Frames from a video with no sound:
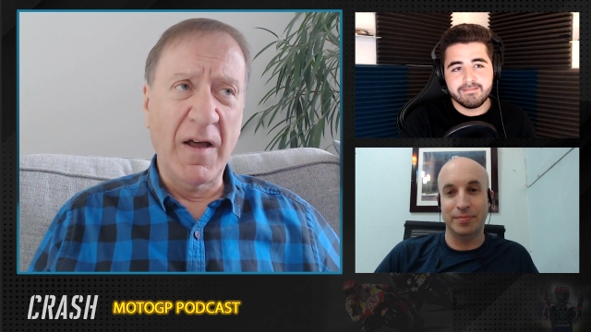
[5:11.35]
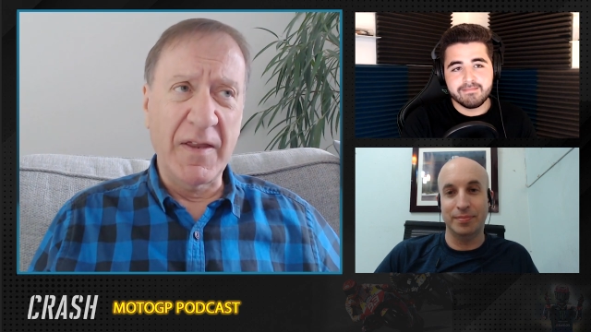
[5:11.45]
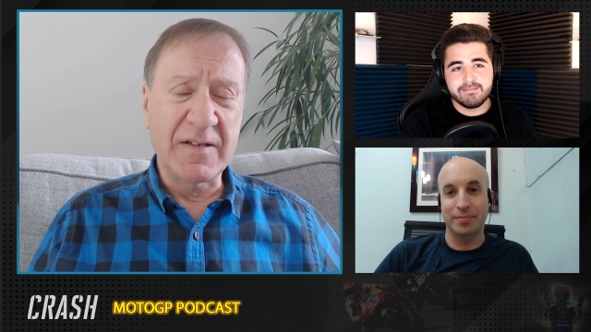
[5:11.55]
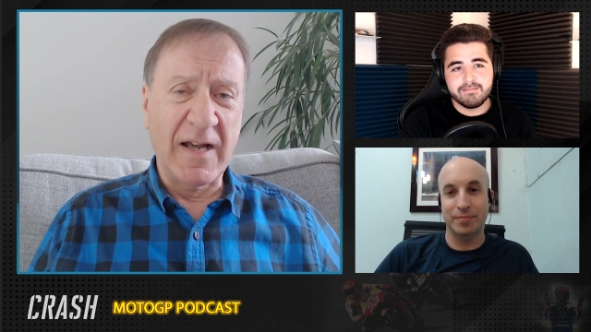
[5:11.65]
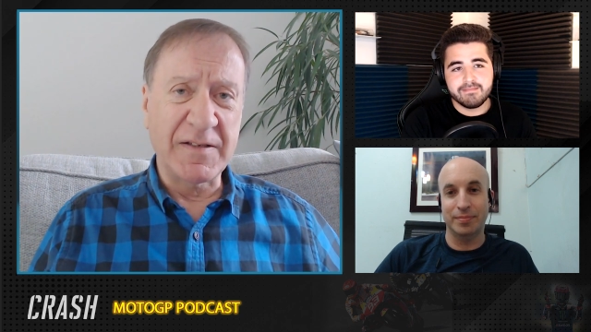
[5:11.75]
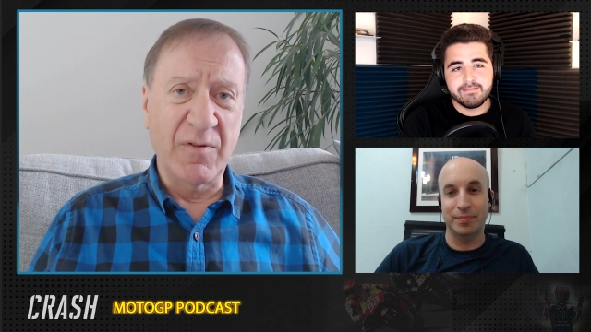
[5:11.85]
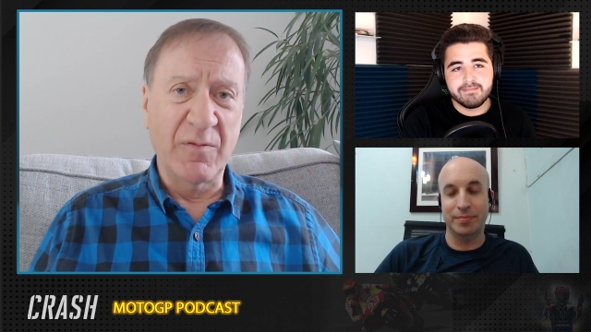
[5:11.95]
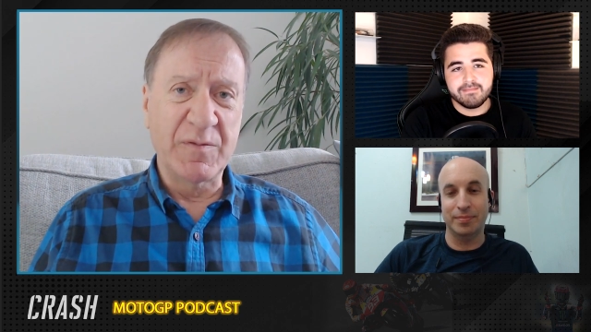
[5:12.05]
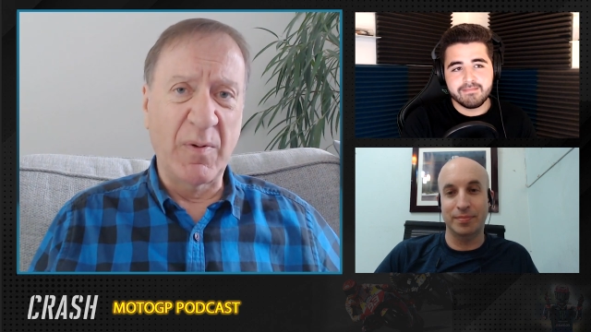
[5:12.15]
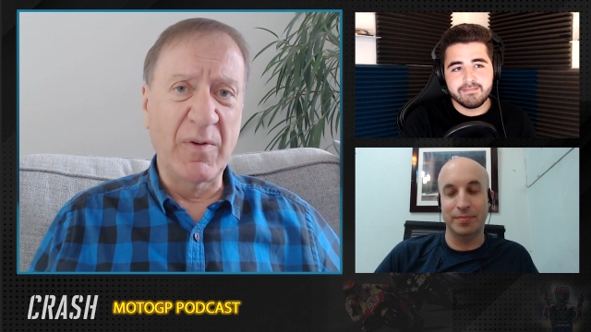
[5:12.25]
Speaker 1: I think
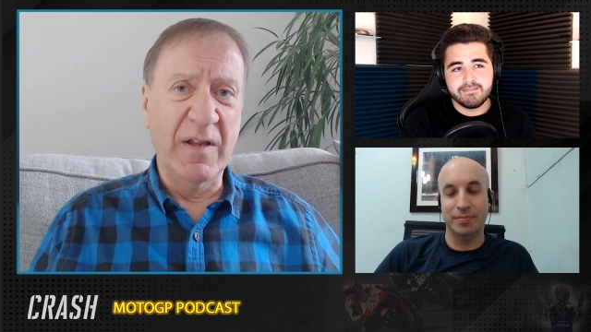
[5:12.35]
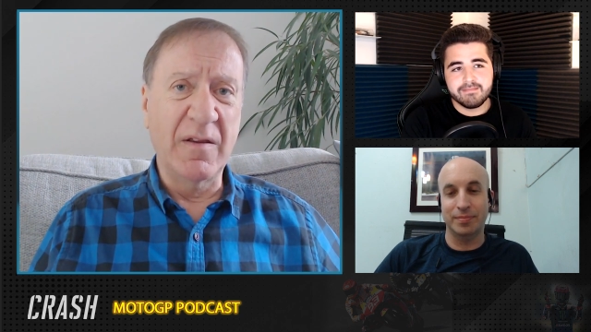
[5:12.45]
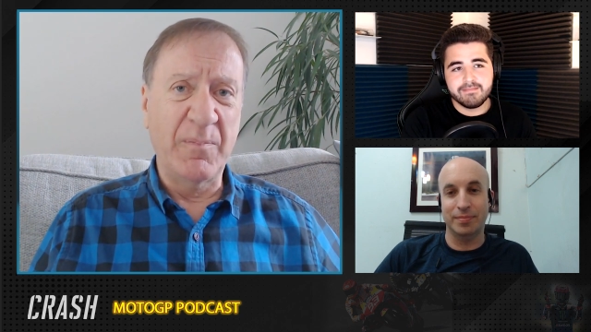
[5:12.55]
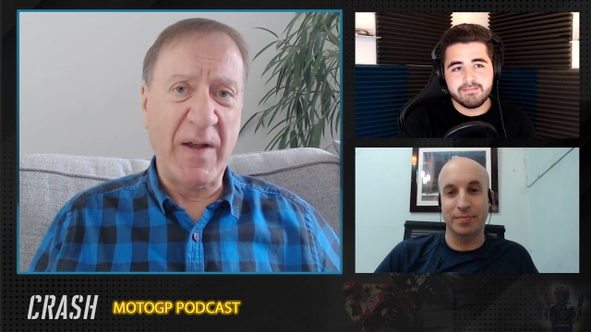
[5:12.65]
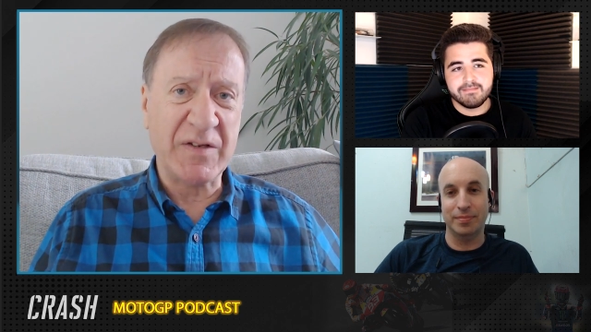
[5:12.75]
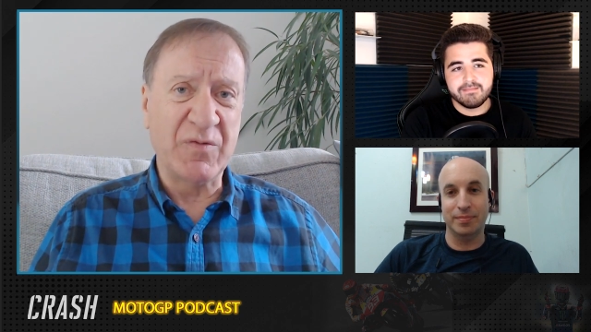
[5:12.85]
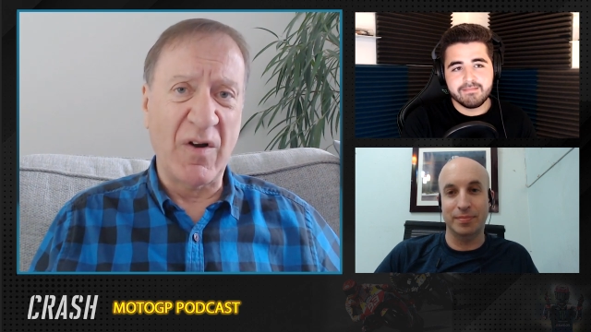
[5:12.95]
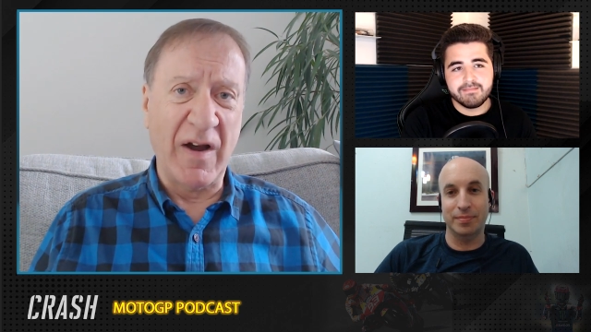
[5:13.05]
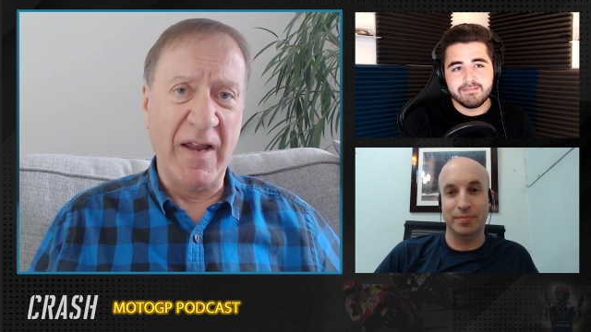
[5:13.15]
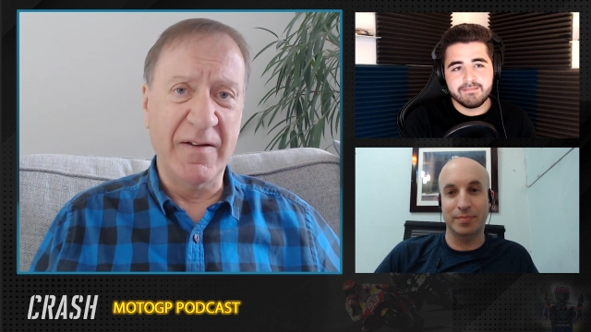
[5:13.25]
Sachsenring was probably the best
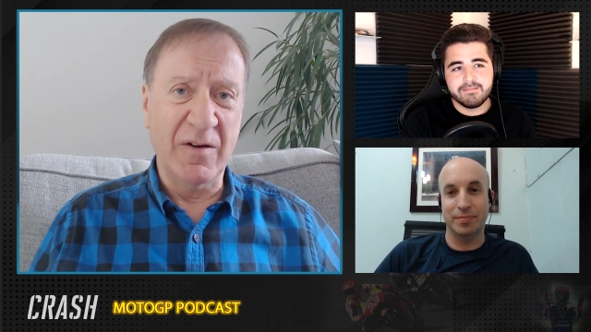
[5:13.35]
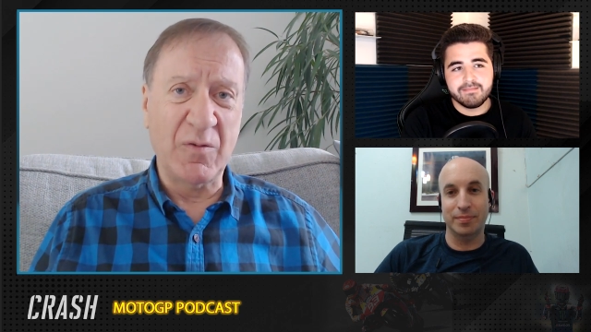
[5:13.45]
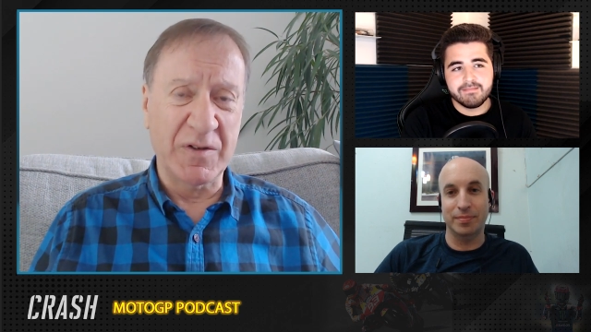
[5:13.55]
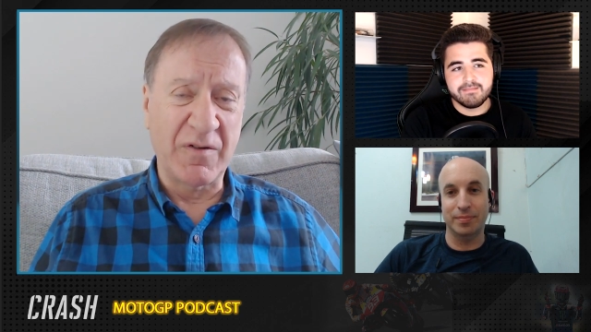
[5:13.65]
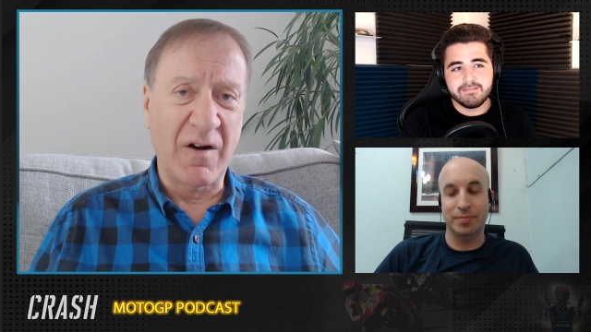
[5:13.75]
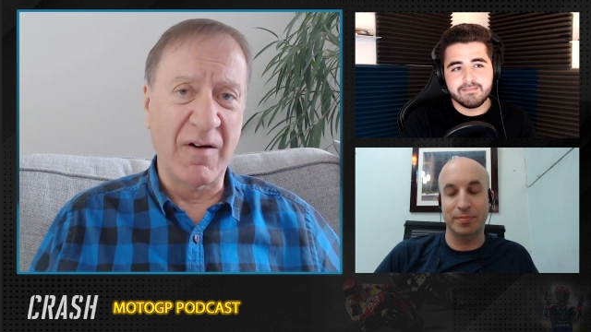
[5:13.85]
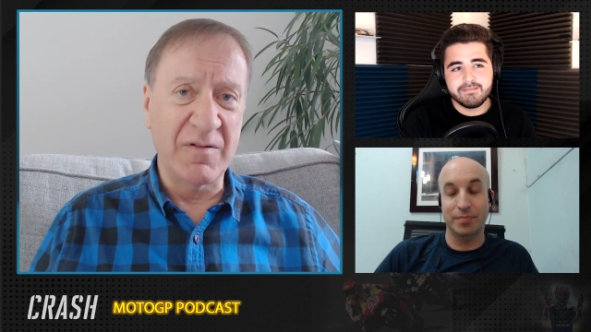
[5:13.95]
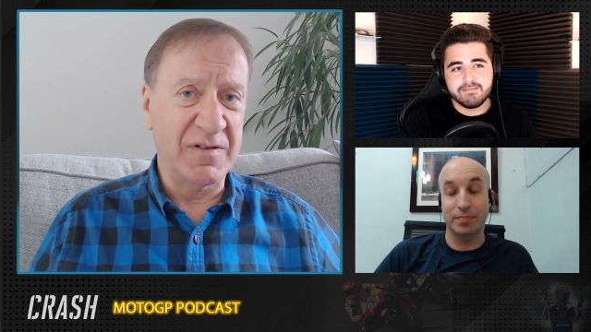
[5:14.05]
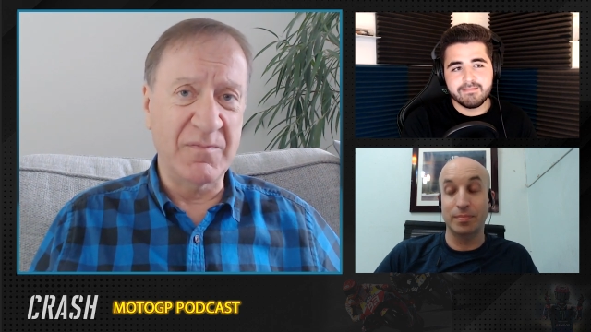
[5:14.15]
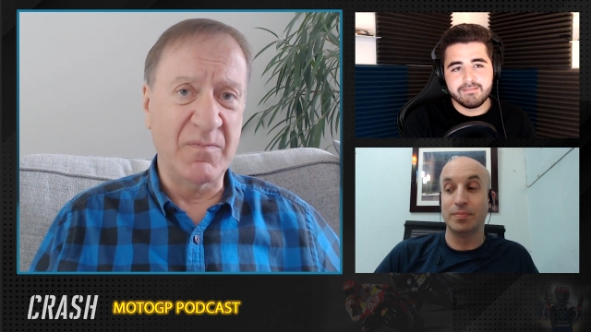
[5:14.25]
ride that
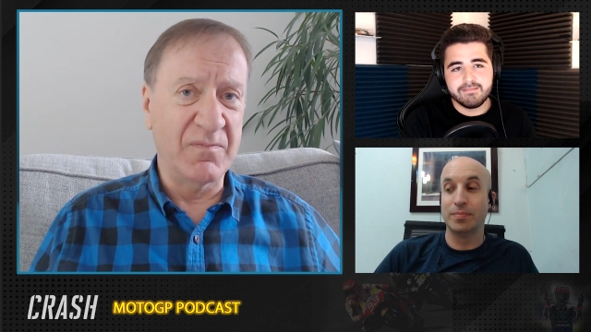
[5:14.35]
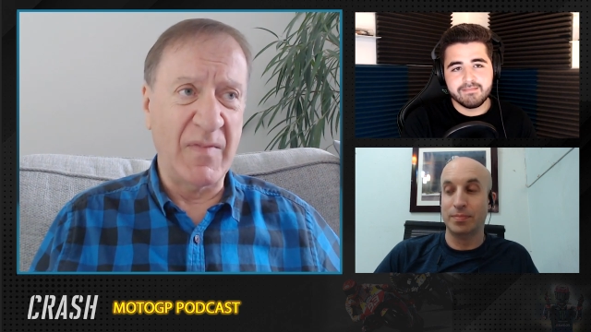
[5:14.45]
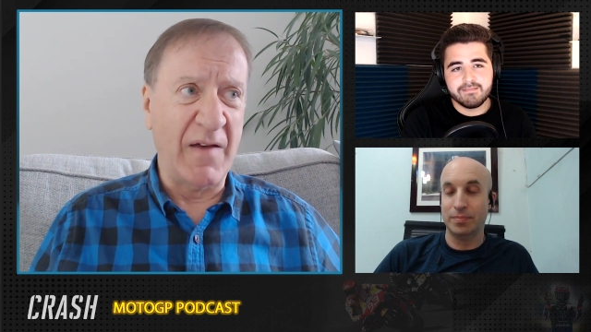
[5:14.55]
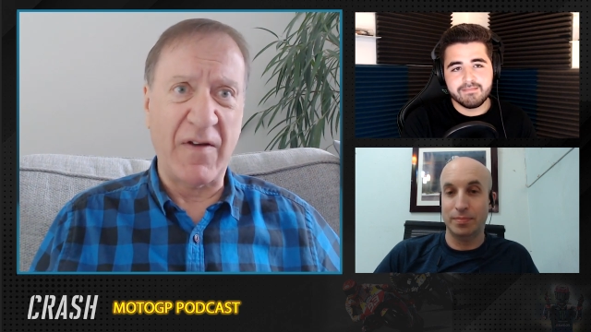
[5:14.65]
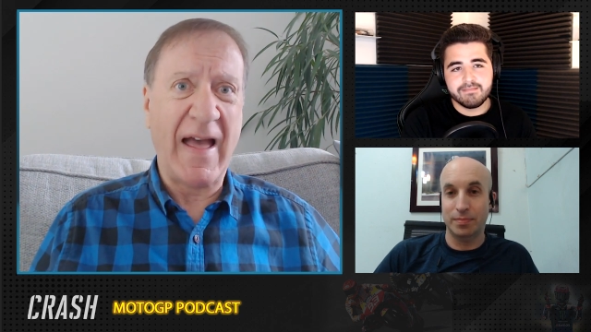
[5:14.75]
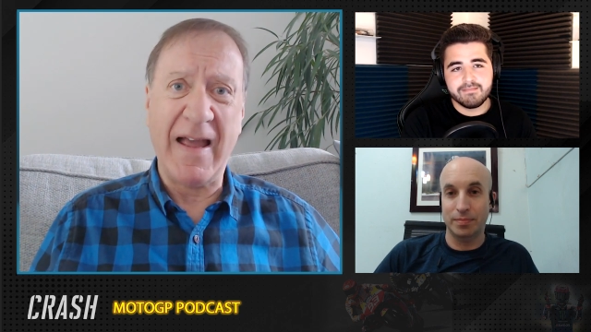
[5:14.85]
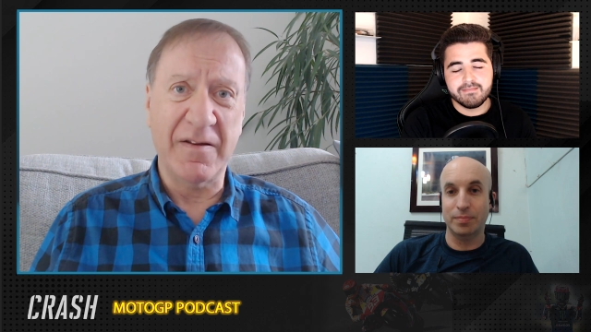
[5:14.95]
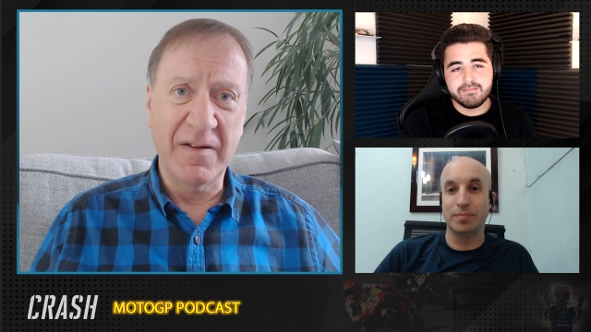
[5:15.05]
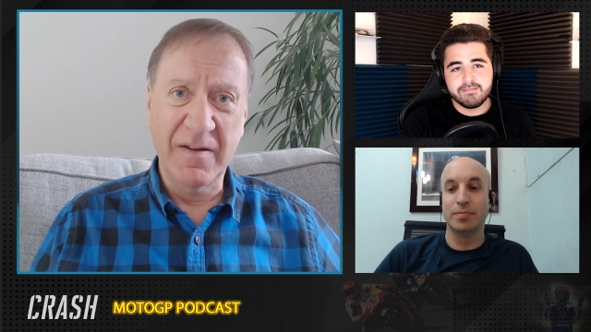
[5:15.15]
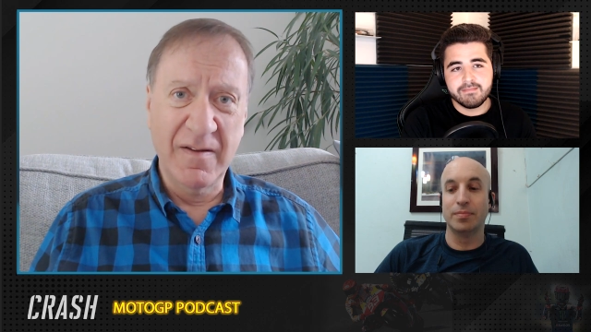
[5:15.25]
Quartararo's ever
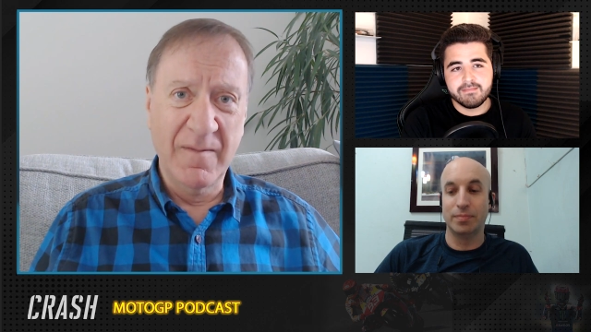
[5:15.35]
had.